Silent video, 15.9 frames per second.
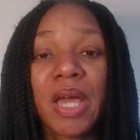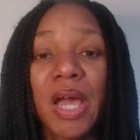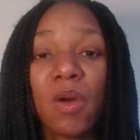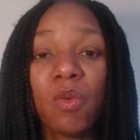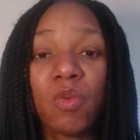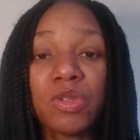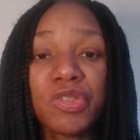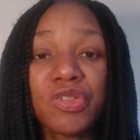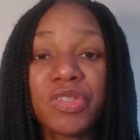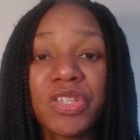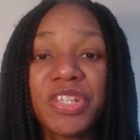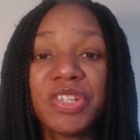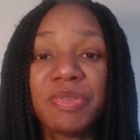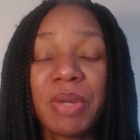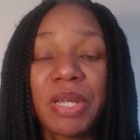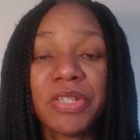I want to
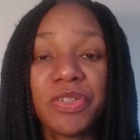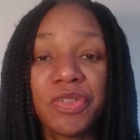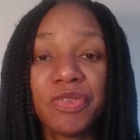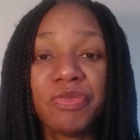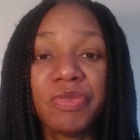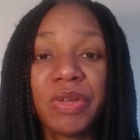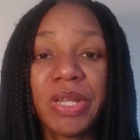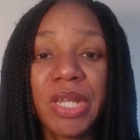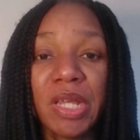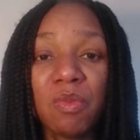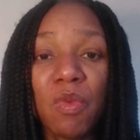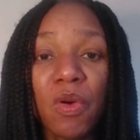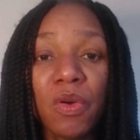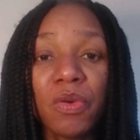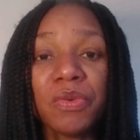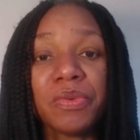teach my children
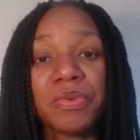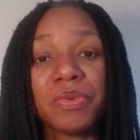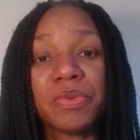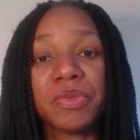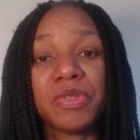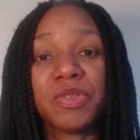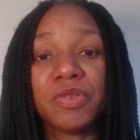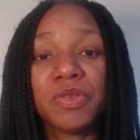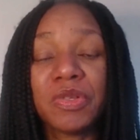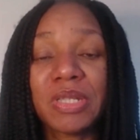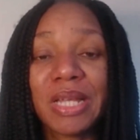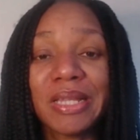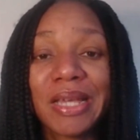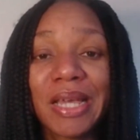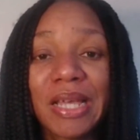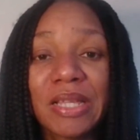Igbo. So those
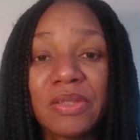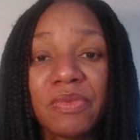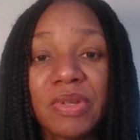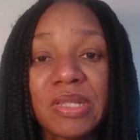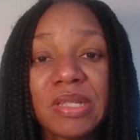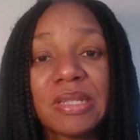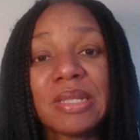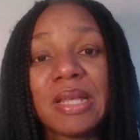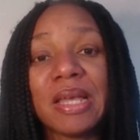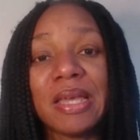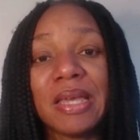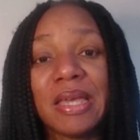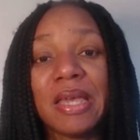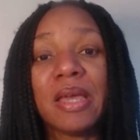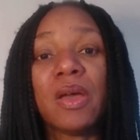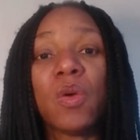are the kinds of reasons I
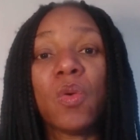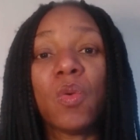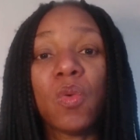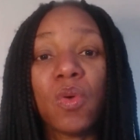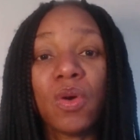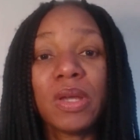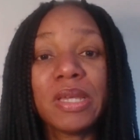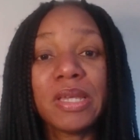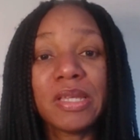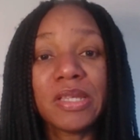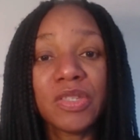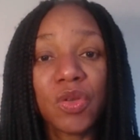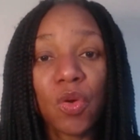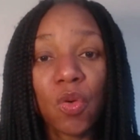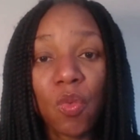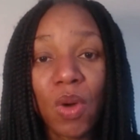hear. What is
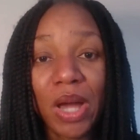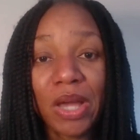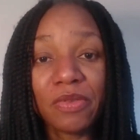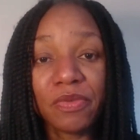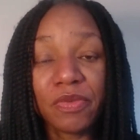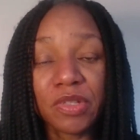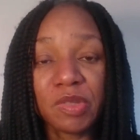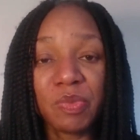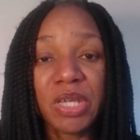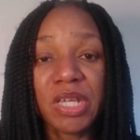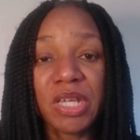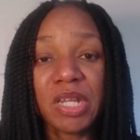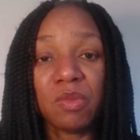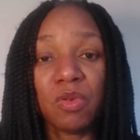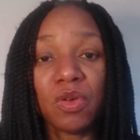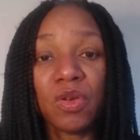your why for
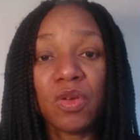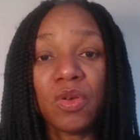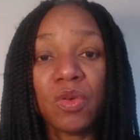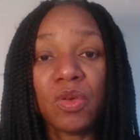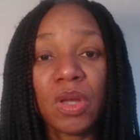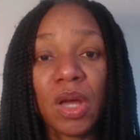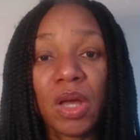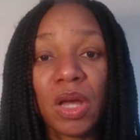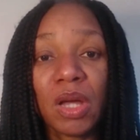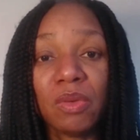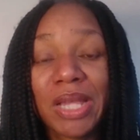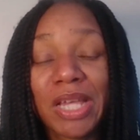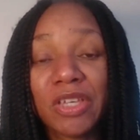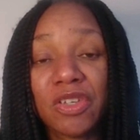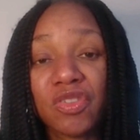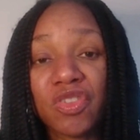speaking Igbo? I would
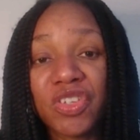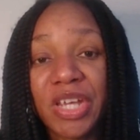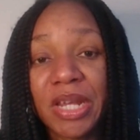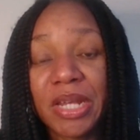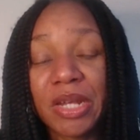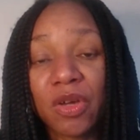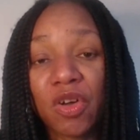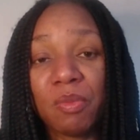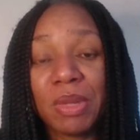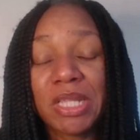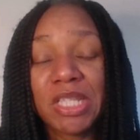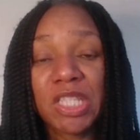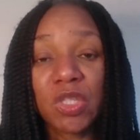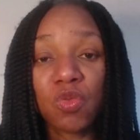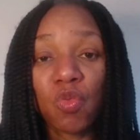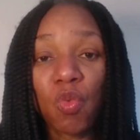like you to share in the
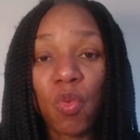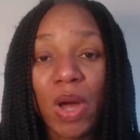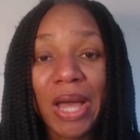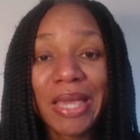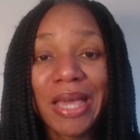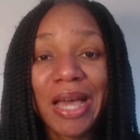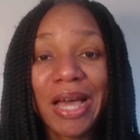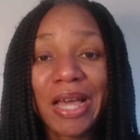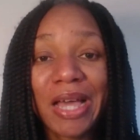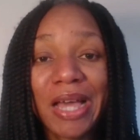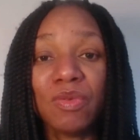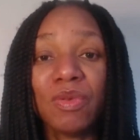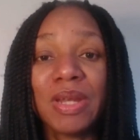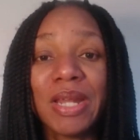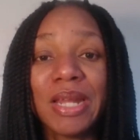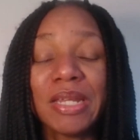comments. Why are
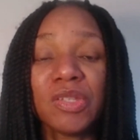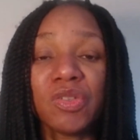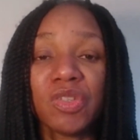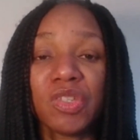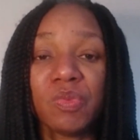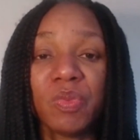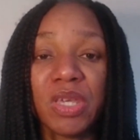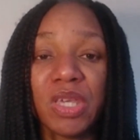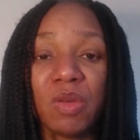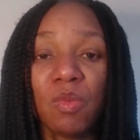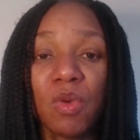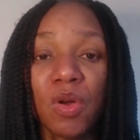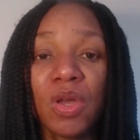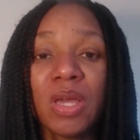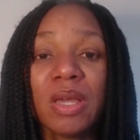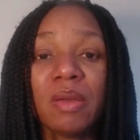you learning to speak
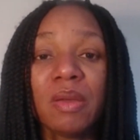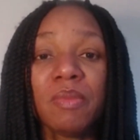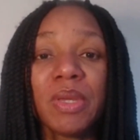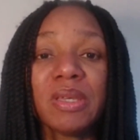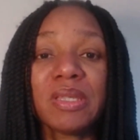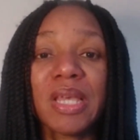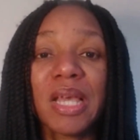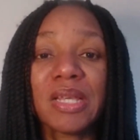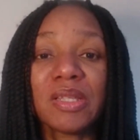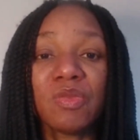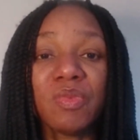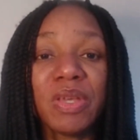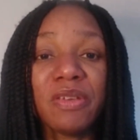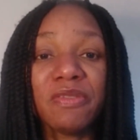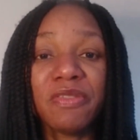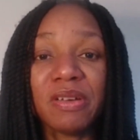Igbo? Because it has to
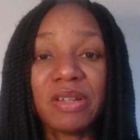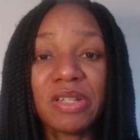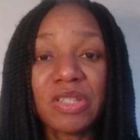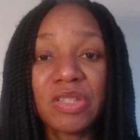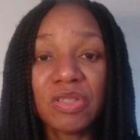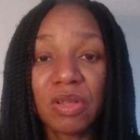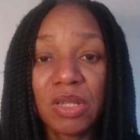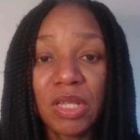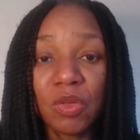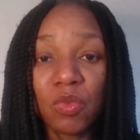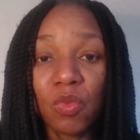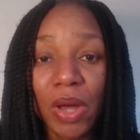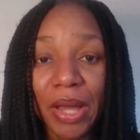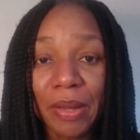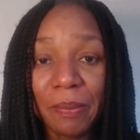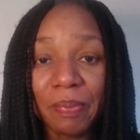be a very solid
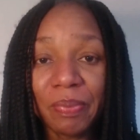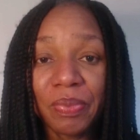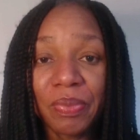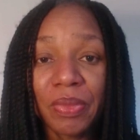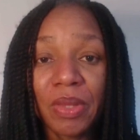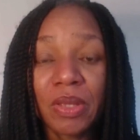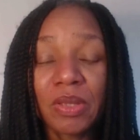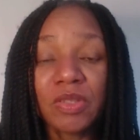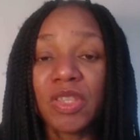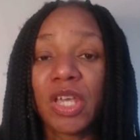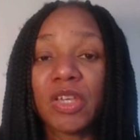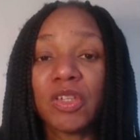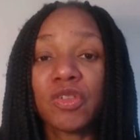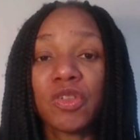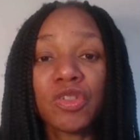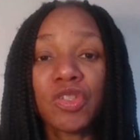why so that
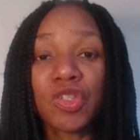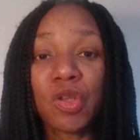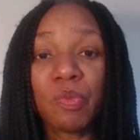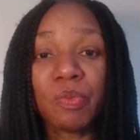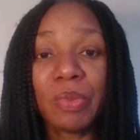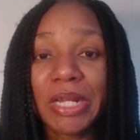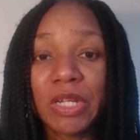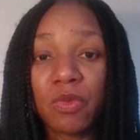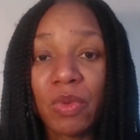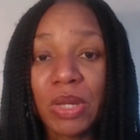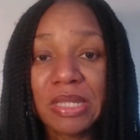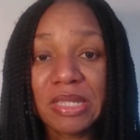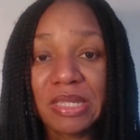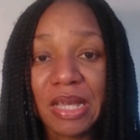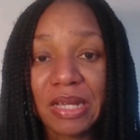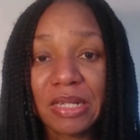you don't stop by the
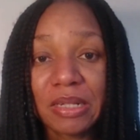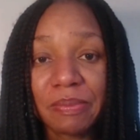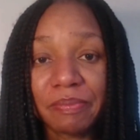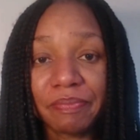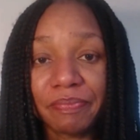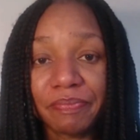wayside.